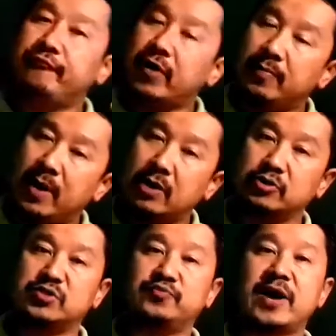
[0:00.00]

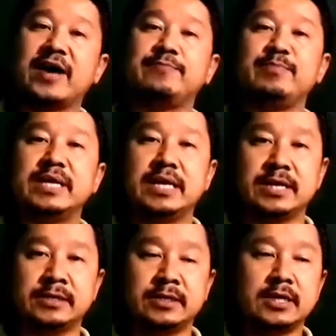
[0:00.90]
about 5
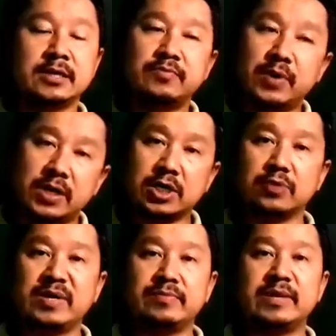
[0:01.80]
million per
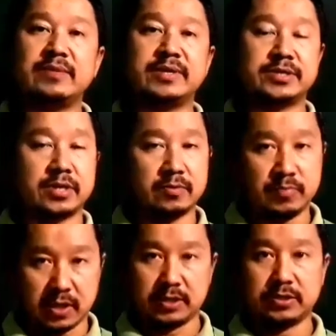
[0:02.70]
cubic millimeter of
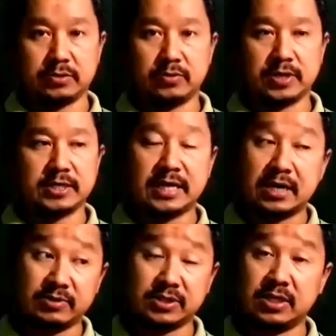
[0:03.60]
blood. Okay,
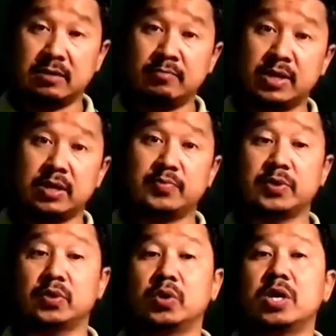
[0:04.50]
that was the number of
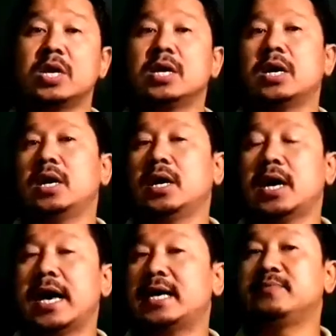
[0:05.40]

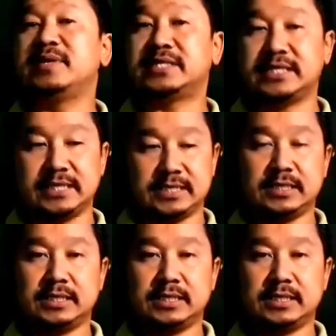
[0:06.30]
RBC.